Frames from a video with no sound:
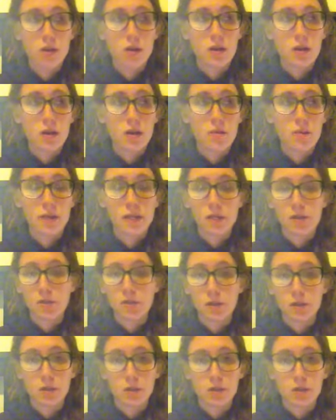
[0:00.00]
I didn't
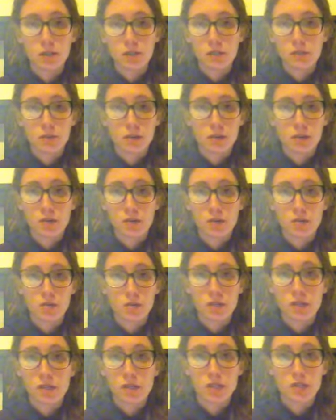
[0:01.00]
want to stress them out
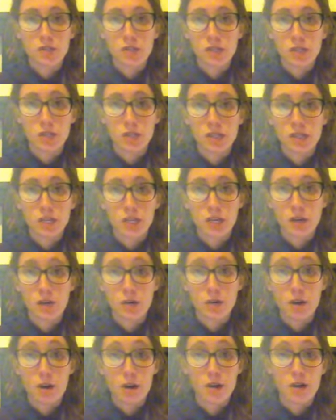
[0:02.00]
in a
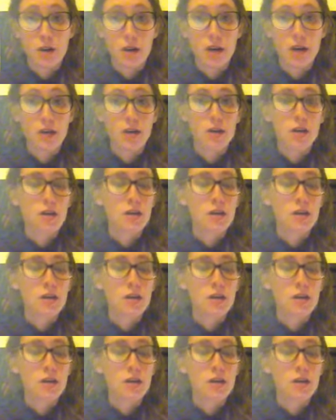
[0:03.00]
16-hour car ride.